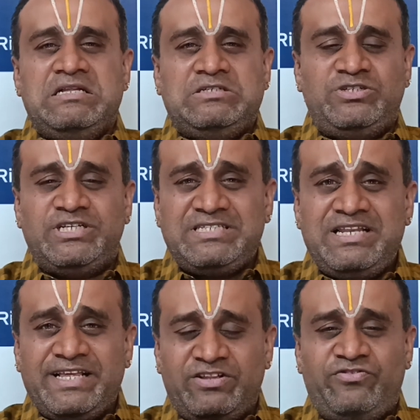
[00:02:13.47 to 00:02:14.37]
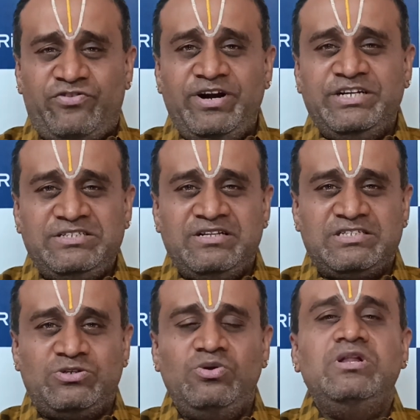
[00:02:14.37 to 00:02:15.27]
So just like the traditional
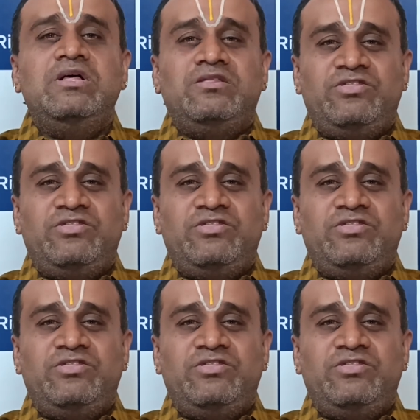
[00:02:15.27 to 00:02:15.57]
school,